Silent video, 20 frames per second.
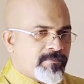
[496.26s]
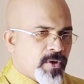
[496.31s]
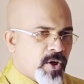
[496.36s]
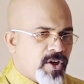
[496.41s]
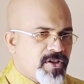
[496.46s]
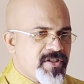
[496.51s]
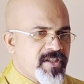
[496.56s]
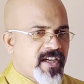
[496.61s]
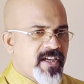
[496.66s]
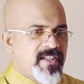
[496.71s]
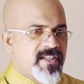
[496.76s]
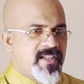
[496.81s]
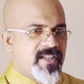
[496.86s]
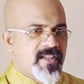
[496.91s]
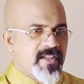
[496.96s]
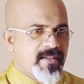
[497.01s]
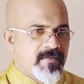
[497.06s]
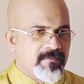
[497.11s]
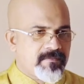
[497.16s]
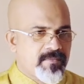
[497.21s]

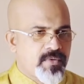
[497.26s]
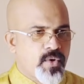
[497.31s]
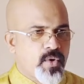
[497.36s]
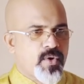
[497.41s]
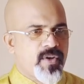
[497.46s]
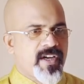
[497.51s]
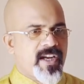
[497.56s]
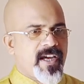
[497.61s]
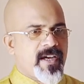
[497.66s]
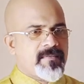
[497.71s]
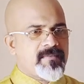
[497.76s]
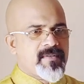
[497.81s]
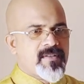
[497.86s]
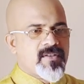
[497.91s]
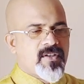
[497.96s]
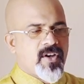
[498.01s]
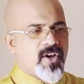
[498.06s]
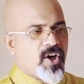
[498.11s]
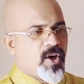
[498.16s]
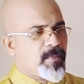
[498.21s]
Projects, programs,
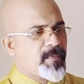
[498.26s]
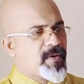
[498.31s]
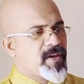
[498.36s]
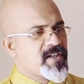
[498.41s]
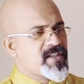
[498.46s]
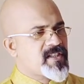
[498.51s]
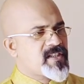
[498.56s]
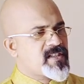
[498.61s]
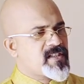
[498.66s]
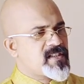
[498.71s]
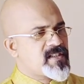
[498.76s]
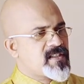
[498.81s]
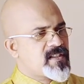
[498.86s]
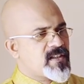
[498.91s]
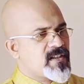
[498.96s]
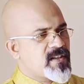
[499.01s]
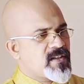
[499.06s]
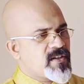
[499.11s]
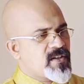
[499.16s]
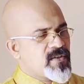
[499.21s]

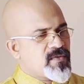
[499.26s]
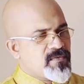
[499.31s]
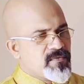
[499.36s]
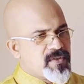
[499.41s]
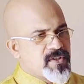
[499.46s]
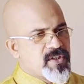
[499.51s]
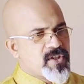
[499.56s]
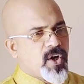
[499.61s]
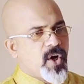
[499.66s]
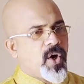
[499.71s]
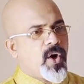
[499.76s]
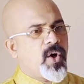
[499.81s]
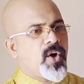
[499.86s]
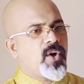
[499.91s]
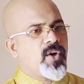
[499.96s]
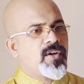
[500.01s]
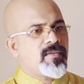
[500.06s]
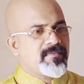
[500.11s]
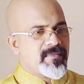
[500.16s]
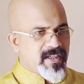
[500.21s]
operations, which
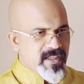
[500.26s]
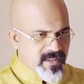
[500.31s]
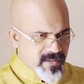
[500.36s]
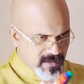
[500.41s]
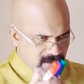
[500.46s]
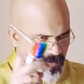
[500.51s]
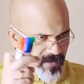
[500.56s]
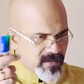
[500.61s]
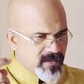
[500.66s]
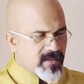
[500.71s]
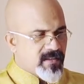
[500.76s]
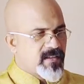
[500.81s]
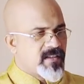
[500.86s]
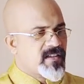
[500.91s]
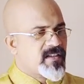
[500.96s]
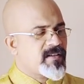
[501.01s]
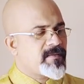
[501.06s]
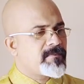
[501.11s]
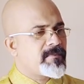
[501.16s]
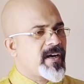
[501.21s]
all meet,
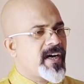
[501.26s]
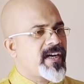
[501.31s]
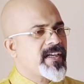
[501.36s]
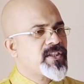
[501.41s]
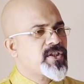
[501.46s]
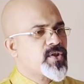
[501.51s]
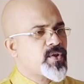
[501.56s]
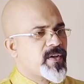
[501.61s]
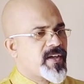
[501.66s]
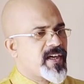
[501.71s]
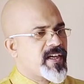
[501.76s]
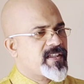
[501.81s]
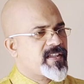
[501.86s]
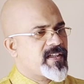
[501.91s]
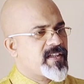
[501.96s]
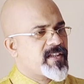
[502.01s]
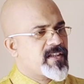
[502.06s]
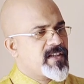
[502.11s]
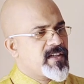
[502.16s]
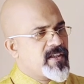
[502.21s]
combined
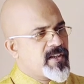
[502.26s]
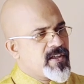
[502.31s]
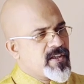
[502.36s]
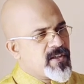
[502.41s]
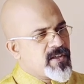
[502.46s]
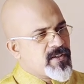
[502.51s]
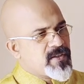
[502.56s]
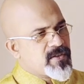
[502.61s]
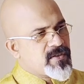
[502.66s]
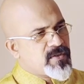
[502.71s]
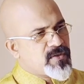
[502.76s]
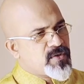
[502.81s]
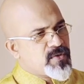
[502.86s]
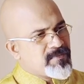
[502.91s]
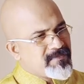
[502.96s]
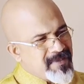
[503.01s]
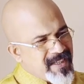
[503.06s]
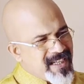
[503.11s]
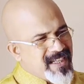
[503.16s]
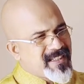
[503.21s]
together
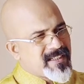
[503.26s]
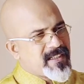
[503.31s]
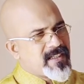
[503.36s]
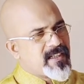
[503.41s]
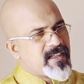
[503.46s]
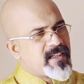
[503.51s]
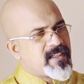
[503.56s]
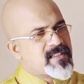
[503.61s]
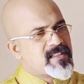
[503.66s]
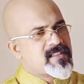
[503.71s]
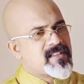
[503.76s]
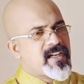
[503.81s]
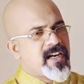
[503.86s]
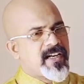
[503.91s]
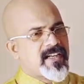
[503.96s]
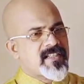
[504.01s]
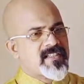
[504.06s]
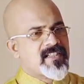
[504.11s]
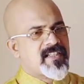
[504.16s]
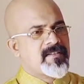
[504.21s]
to meet a
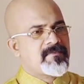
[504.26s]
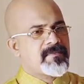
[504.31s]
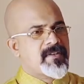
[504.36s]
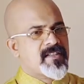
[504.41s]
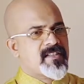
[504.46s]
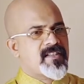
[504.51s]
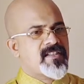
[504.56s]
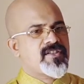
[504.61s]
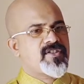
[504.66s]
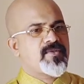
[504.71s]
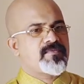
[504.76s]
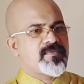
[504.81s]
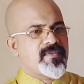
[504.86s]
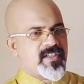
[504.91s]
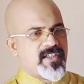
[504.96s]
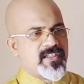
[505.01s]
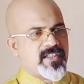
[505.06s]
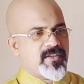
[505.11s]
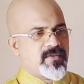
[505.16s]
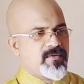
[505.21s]
strategic business
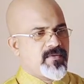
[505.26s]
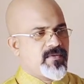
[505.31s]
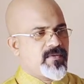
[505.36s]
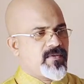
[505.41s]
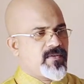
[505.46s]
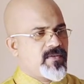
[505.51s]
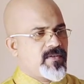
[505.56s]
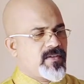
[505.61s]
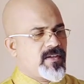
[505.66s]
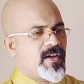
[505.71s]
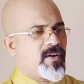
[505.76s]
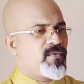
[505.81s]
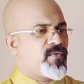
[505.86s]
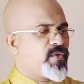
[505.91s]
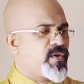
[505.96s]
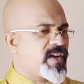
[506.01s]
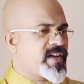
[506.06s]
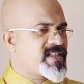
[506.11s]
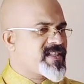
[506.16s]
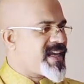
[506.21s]
objective. Now,
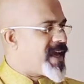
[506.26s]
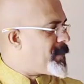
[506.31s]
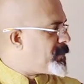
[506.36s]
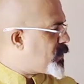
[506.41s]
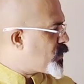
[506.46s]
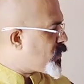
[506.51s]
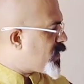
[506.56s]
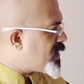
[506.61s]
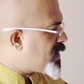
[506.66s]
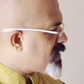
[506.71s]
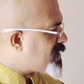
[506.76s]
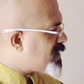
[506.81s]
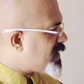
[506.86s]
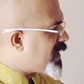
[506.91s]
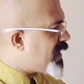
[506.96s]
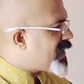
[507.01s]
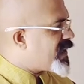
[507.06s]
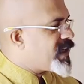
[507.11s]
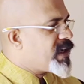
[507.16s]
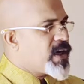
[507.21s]
for example, to
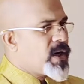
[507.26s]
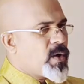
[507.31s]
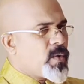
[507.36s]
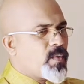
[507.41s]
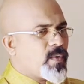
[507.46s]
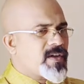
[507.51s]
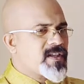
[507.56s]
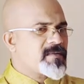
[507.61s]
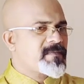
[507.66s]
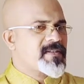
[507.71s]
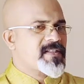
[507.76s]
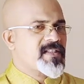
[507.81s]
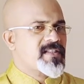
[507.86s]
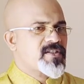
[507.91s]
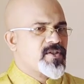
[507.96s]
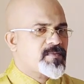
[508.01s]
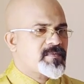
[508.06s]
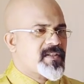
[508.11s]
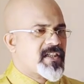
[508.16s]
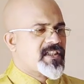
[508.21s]
understand what is
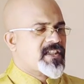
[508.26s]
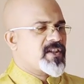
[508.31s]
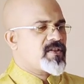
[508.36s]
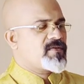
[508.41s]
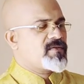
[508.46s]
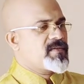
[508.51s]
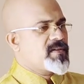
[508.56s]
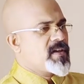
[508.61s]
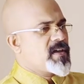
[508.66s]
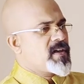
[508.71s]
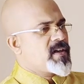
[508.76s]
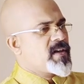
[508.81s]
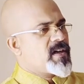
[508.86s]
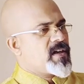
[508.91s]
business objective,